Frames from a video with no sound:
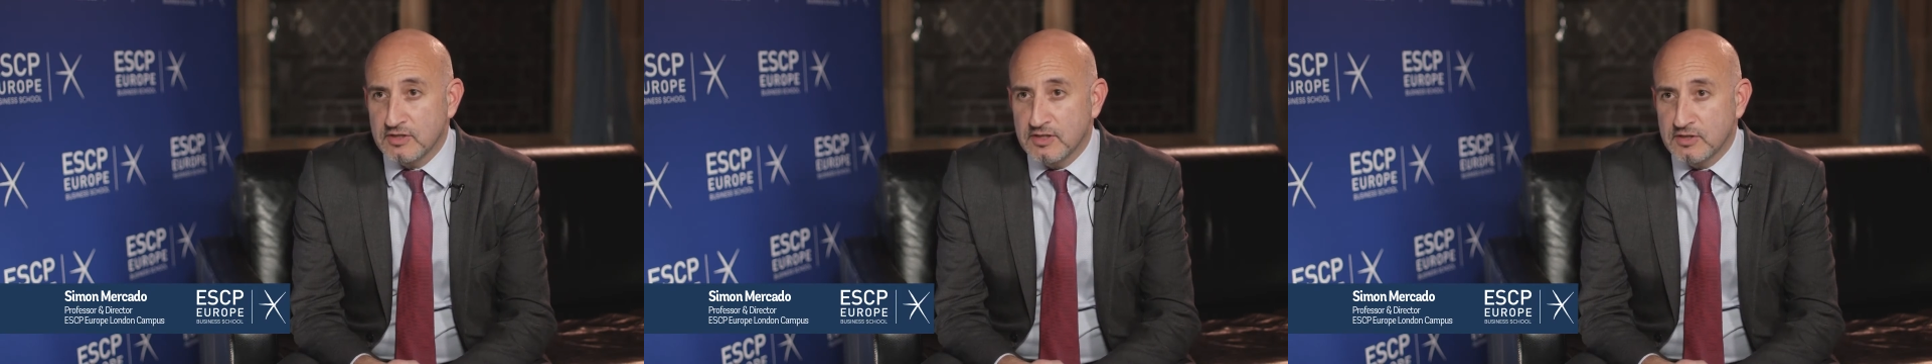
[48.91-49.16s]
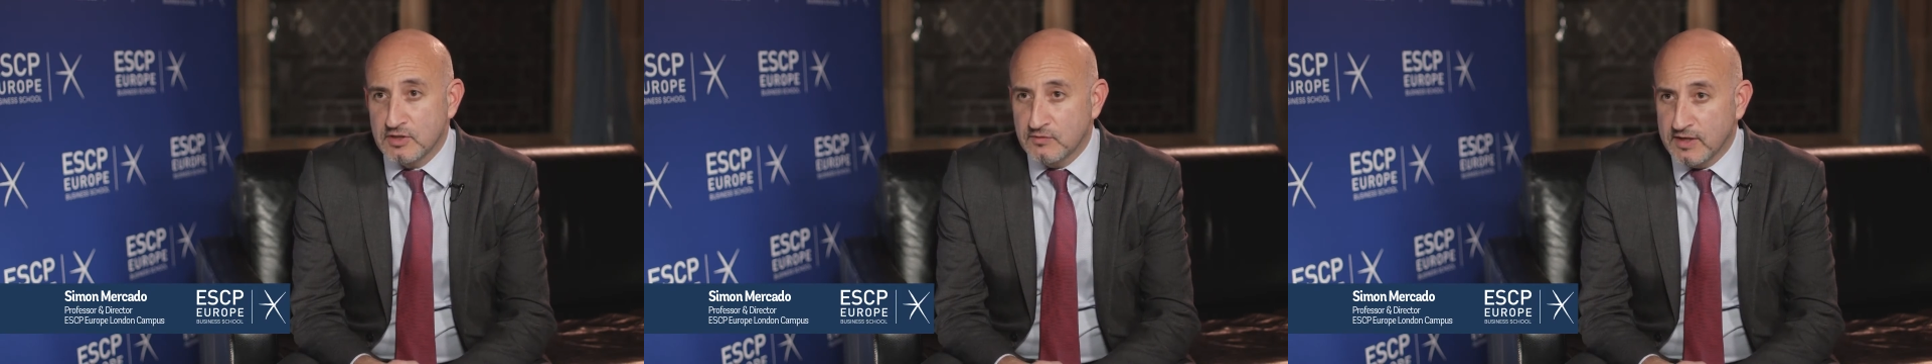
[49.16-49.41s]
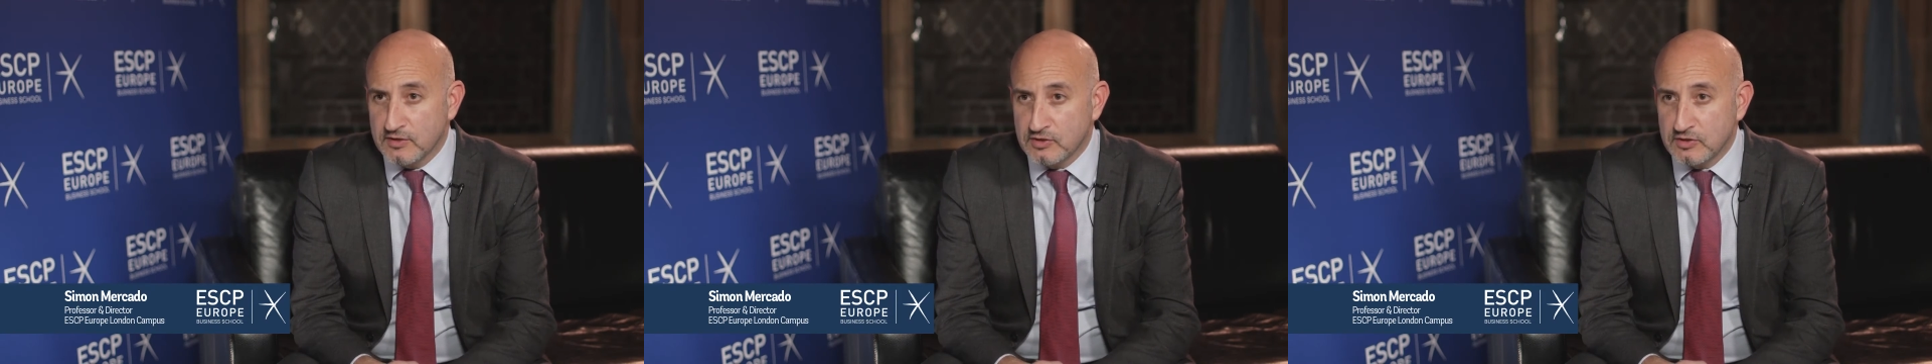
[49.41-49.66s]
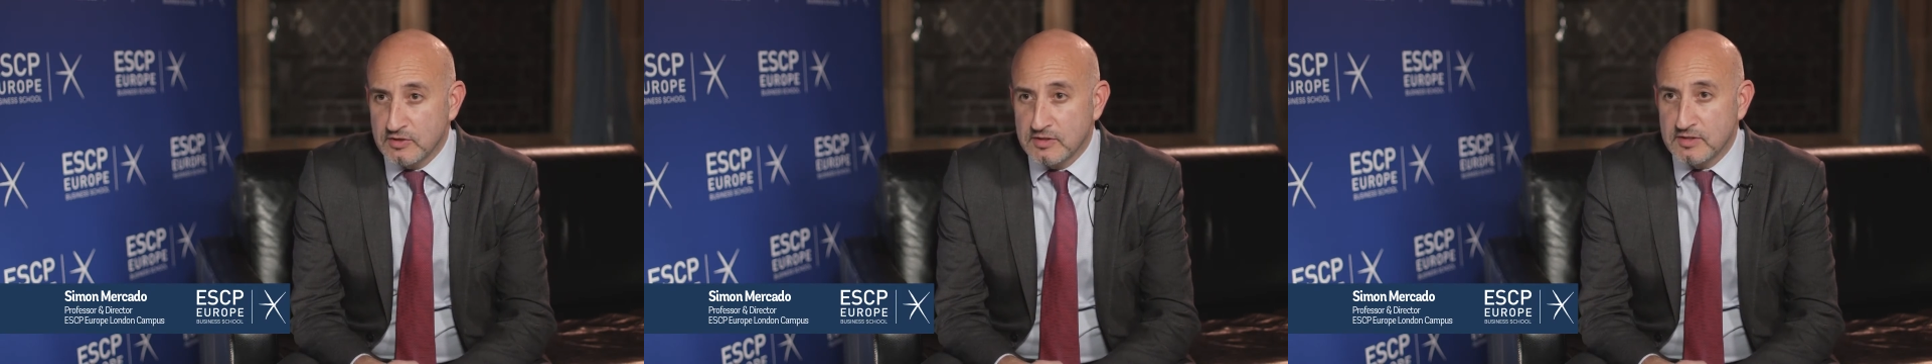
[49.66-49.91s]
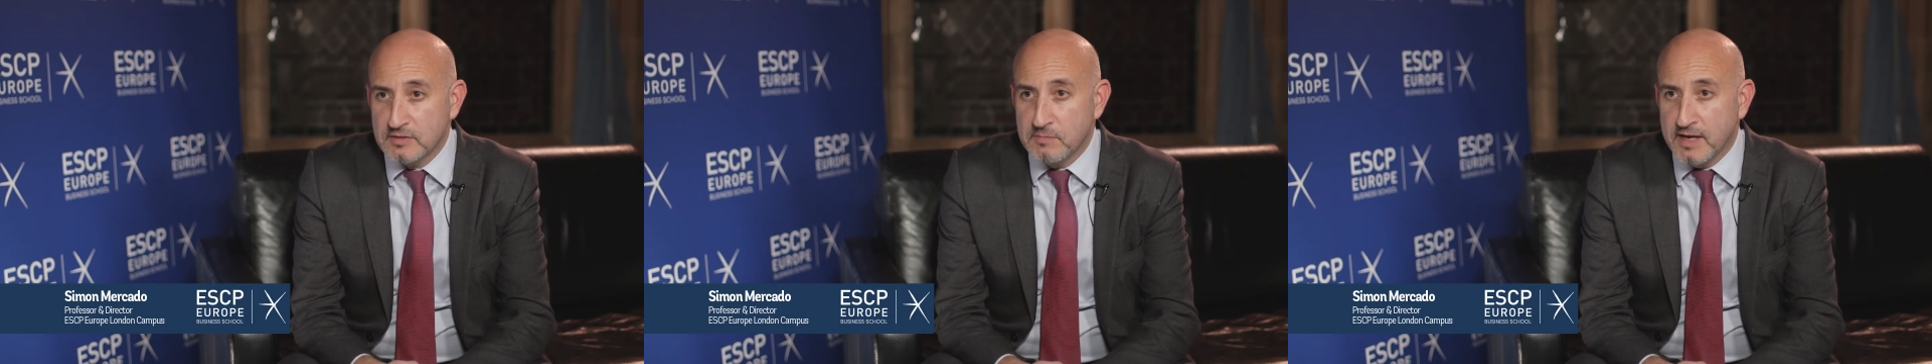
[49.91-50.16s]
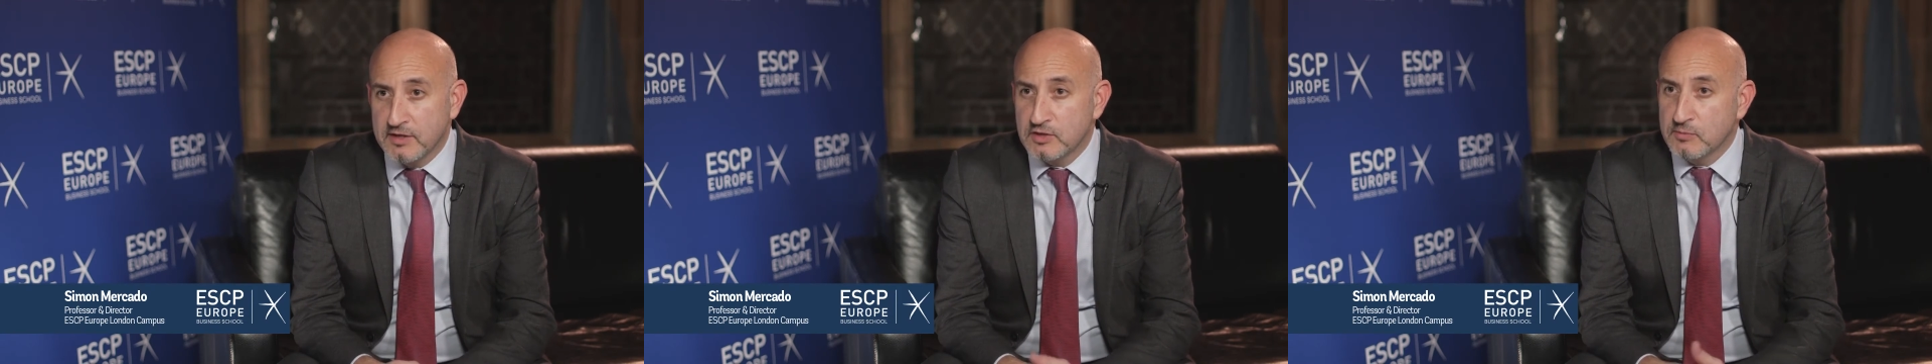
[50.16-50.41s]
interventions,
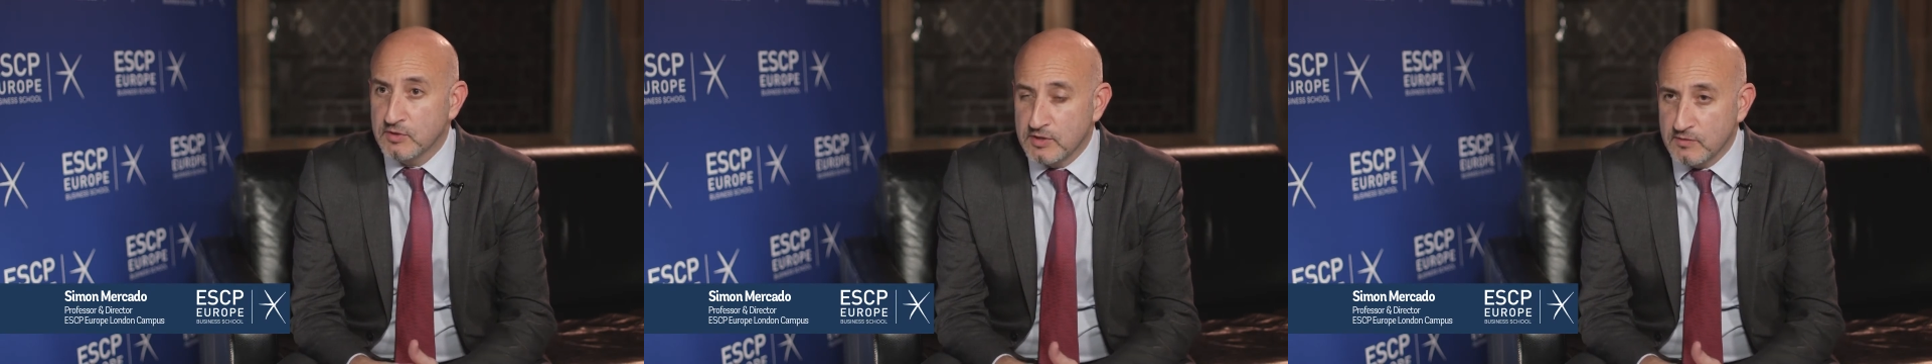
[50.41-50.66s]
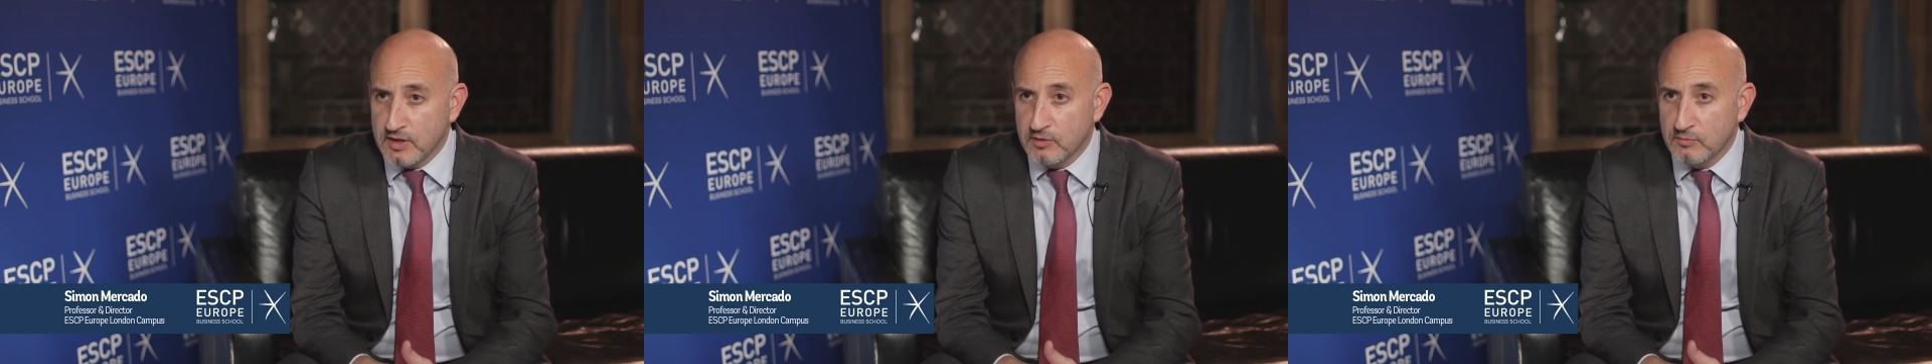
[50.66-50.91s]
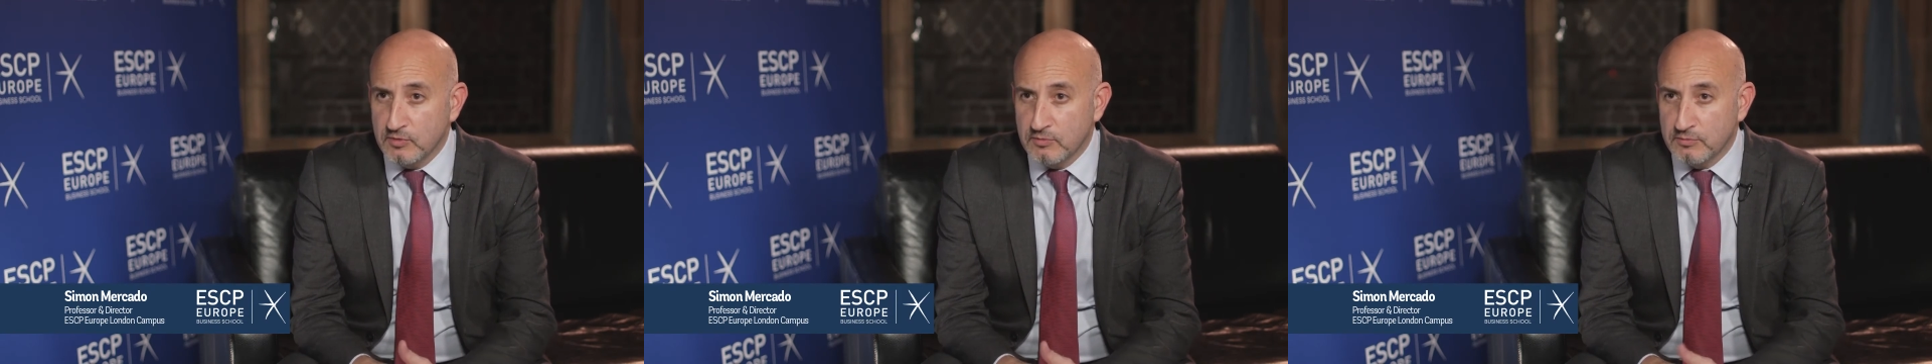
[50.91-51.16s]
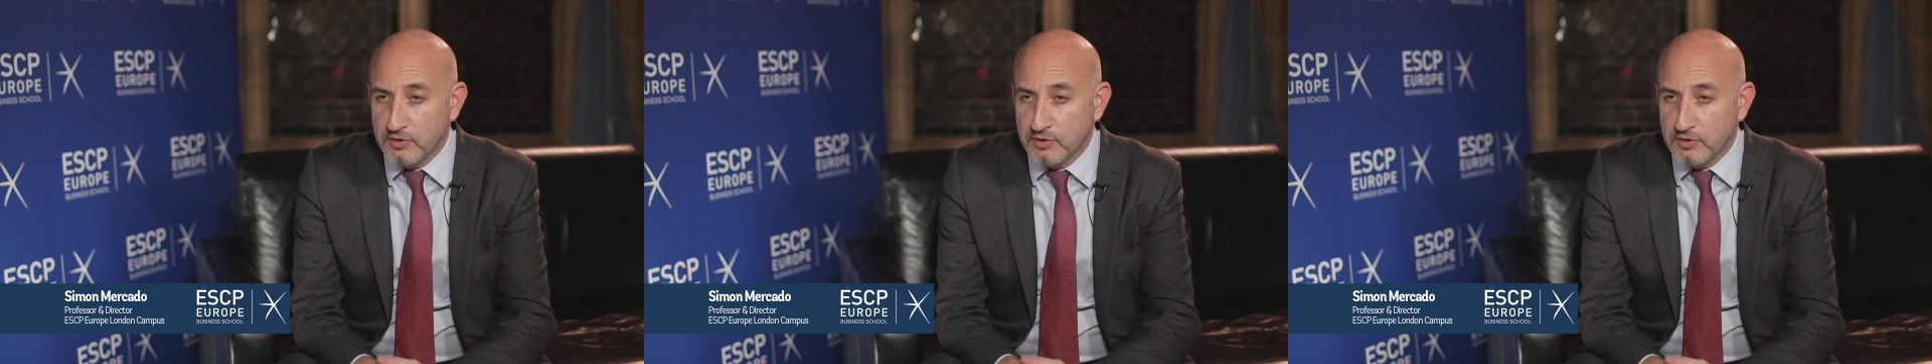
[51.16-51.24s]
management development